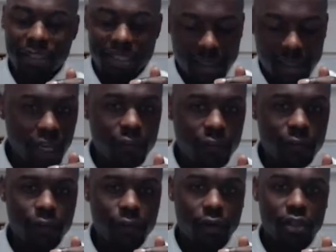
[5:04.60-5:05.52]
but to
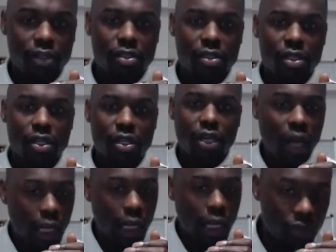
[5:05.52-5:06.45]
think first.
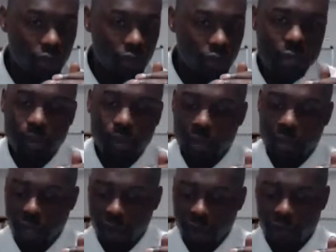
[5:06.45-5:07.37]
Not to react,
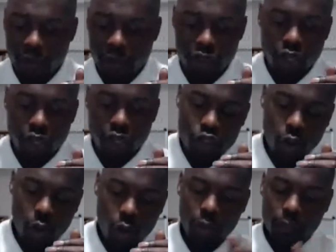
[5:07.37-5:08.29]
but think first.
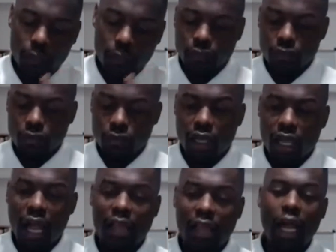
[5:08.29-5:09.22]
So
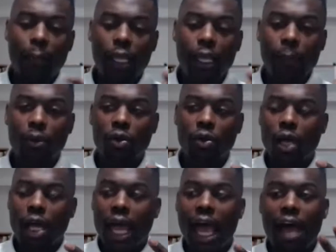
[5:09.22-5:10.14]
a lot of people
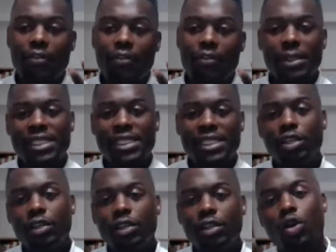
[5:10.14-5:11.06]
have that
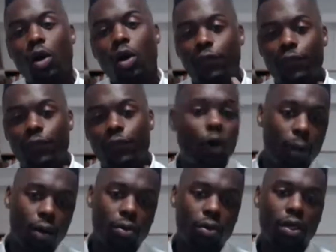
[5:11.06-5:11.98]
mentality. It's called
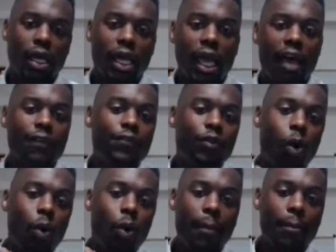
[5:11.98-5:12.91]
FOMO,
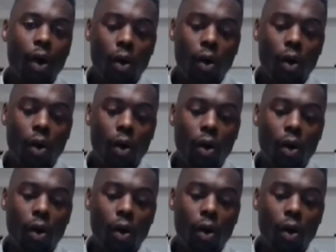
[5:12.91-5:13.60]
FOMO, or